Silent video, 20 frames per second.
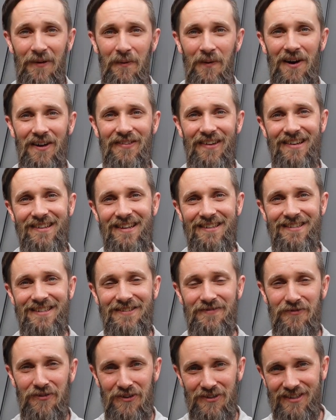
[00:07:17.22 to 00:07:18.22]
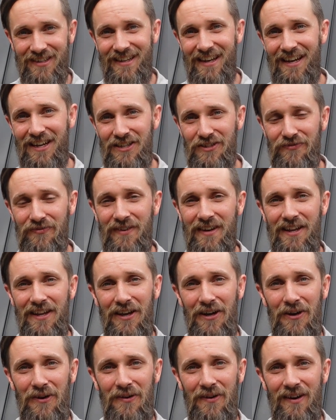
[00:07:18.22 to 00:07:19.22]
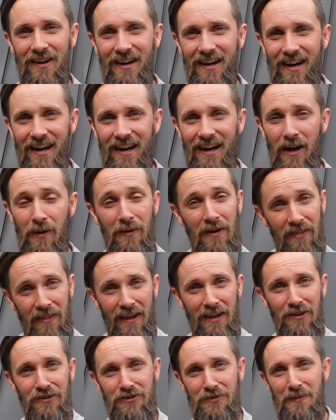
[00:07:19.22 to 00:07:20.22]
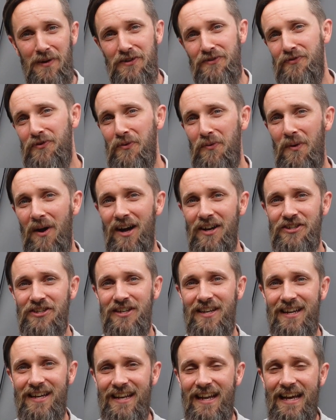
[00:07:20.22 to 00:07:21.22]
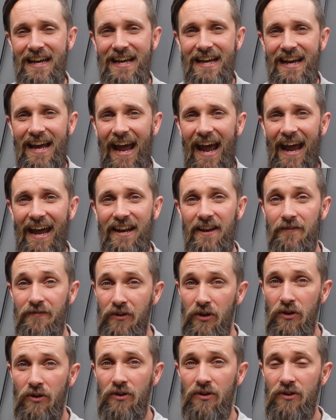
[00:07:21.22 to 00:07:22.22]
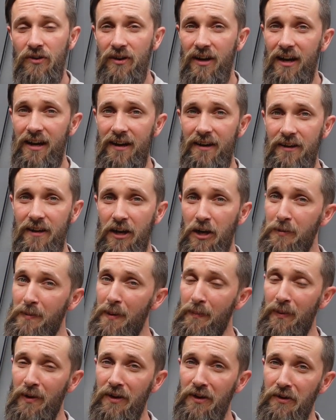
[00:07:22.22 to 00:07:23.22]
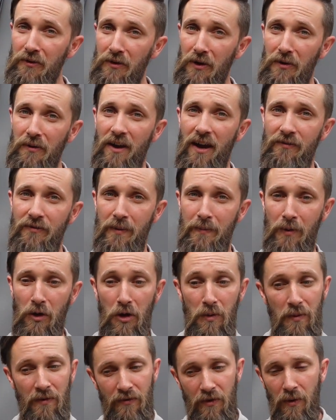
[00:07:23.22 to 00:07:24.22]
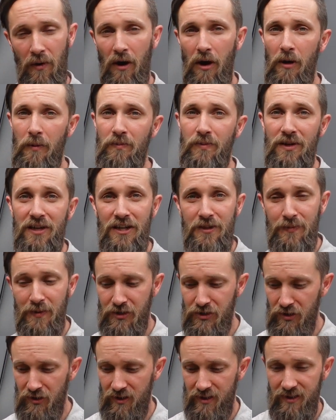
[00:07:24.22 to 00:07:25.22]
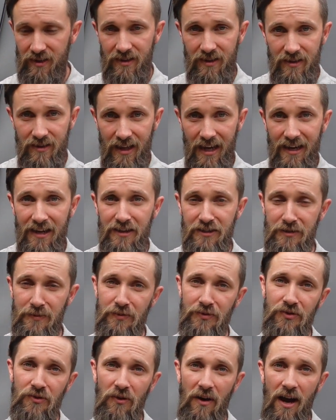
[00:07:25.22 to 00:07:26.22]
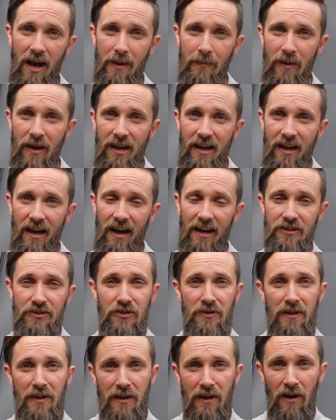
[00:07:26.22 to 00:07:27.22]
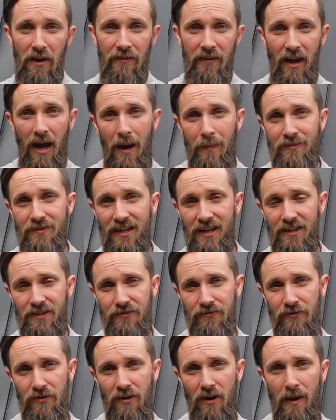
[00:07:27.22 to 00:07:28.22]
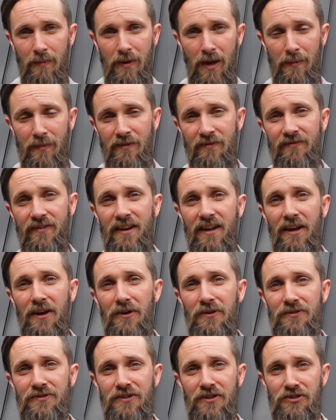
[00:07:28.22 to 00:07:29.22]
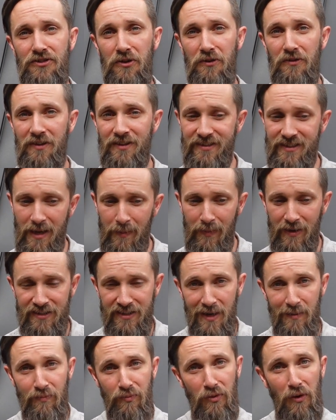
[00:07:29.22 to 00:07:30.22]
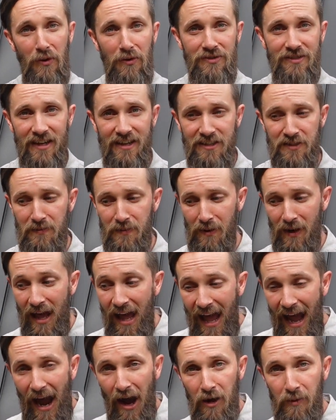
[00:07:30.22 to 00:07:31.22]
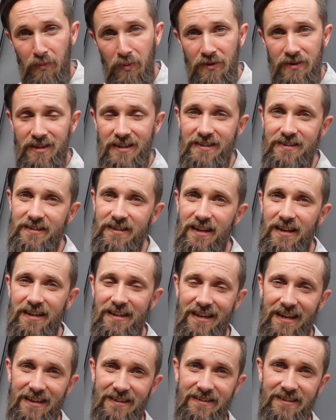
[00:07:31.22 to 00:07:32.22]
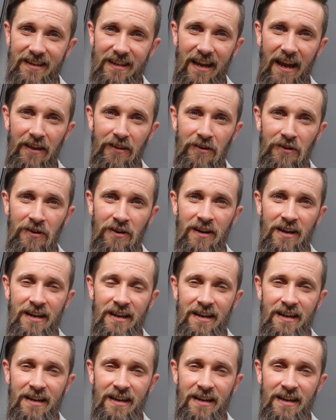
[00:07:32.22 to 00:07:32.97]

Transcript: Well, that does it for today's video. Uh, I wanna thank you so much for watching it. And if you're uh, gonna be building your own Avrame home, if you are, please be sure to like and subscribe uh, so that you get all the updates for upcoming videos to show you the step-by-step -step process about how to put these kits together.